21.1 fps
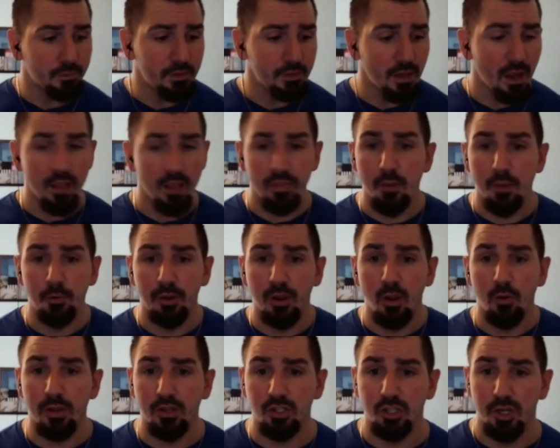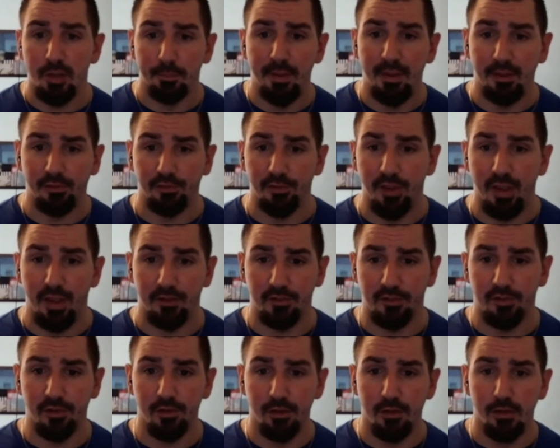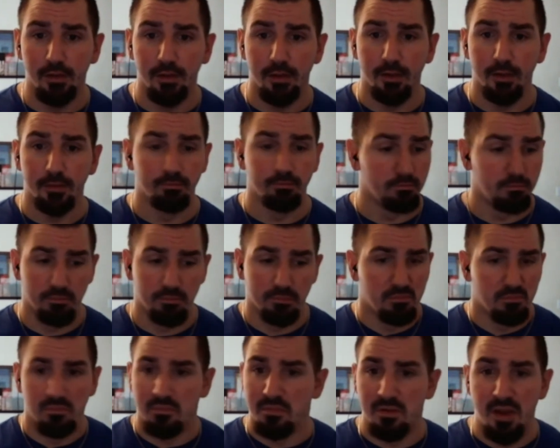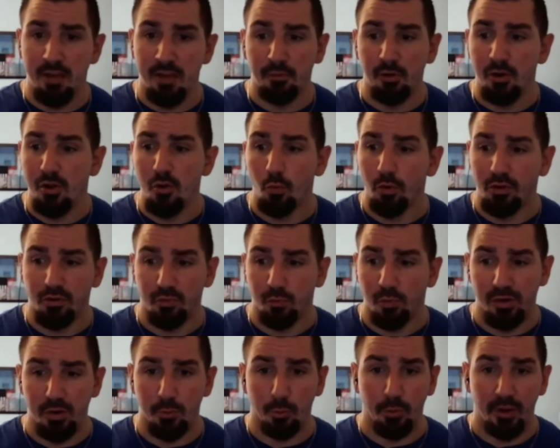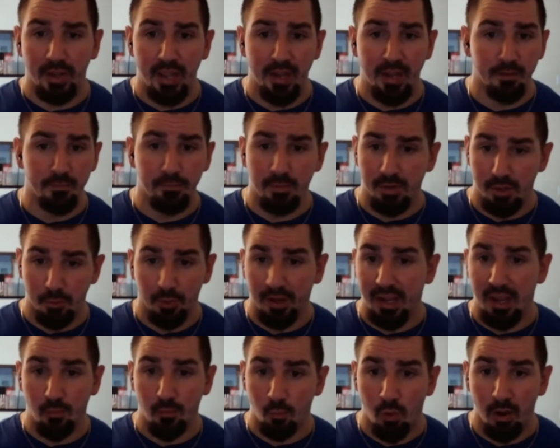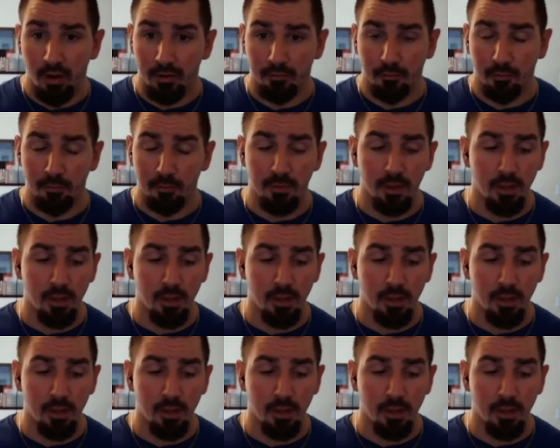and then would go get you a pick 6. Never knew which one you were getting, but you were getting one of them.